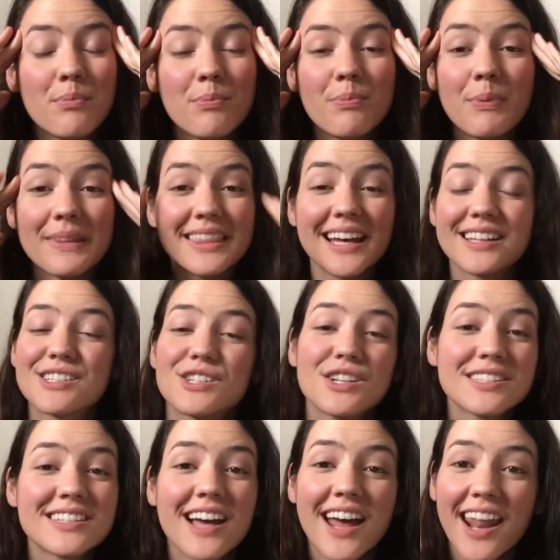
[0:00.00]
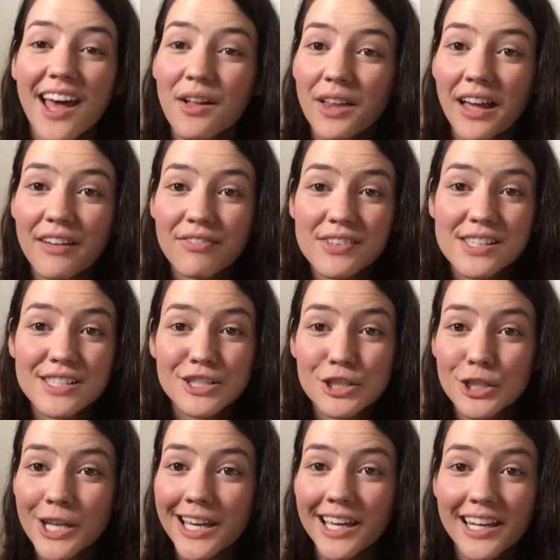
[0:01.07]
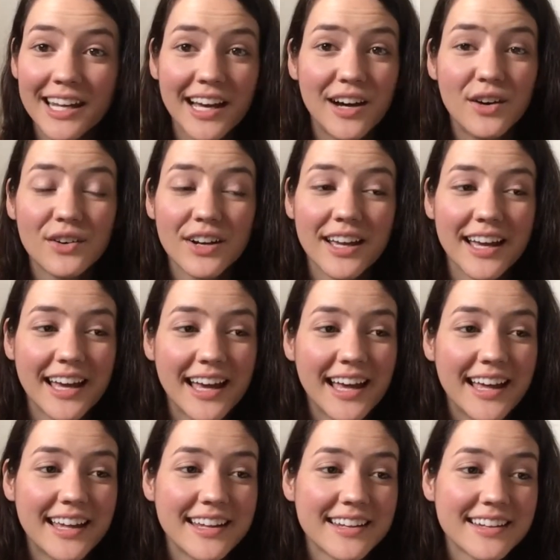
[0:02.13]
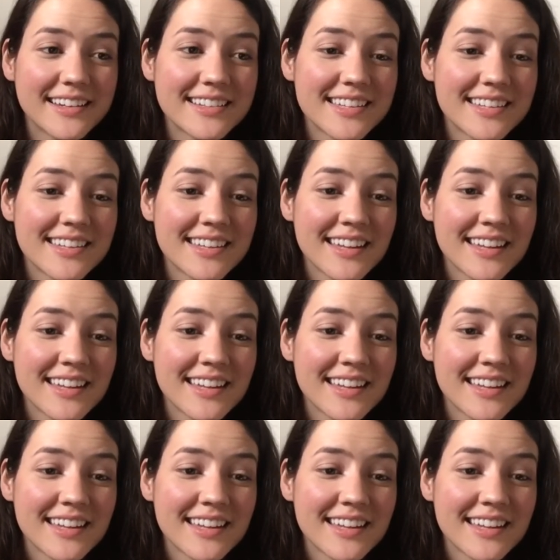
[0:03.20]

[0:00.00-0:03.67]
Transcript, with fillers: but that's just not how life is shaken out, and